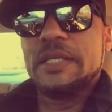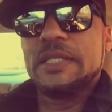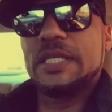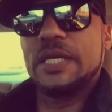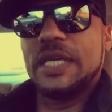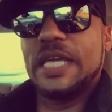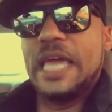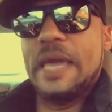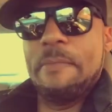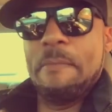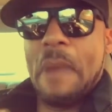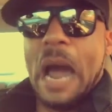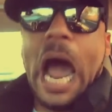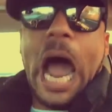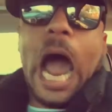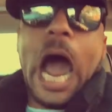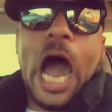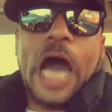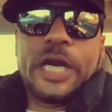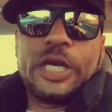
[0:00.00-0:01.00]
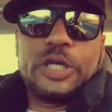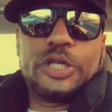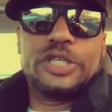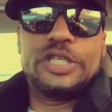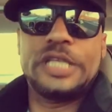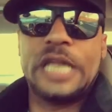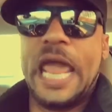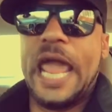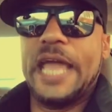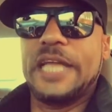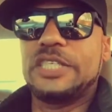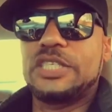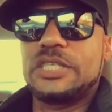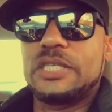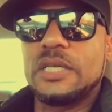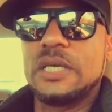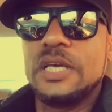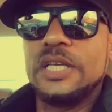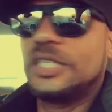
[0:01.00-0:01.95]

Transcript: to get my honor snatched.